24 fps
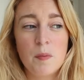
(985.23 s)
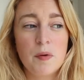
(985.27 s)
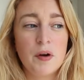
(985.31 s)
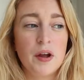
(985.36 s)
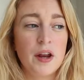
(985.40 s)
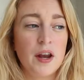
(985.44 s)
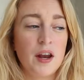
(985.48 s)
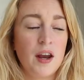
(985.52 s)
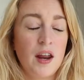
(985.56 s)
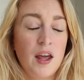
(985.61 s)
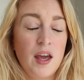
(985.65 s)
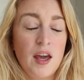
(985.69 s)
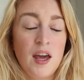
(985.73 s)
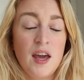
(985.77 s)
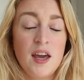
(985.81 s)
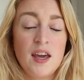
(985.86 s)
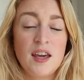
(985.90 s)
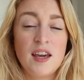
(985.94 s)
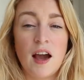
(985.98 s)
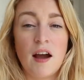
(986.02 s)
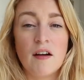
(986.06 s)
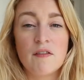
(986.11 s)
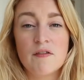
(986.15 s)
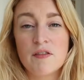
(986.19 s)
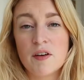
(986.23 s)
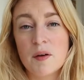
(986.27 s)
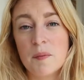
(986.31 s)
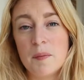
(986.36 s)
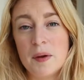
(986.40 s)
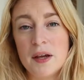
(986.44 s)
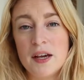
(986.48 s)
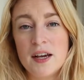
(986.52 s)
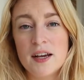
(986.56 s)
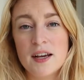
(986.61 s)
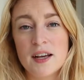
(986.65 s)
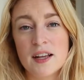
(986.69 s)
But yeah, for
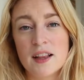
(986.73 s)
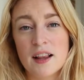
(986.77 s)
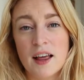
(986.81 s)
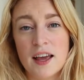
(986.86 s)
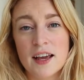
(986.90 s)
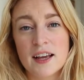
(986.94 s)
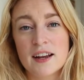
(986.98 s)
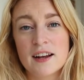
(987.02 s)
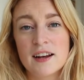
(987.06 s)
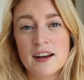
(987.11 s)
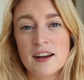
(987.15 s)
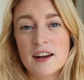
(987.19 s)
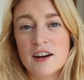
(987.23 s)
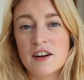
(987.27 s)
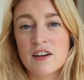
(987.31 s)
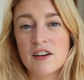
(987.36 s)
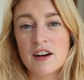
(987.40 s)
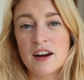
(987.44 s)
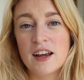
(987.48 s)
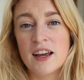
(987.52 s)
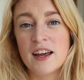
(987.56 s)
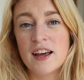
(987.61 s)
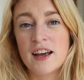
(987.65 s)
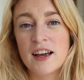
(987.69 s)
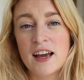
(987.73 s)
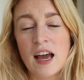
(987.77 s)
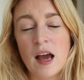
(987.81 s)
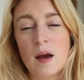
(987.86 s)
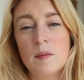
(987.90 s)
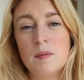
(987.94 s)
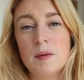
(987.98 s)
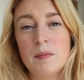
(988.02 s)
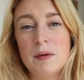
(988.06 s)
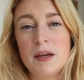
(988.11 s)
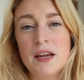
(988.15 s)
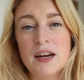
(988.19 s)
me, it like literally
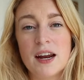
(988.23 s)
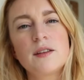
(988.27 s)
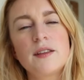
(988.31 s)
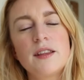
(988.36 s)
can't be beat.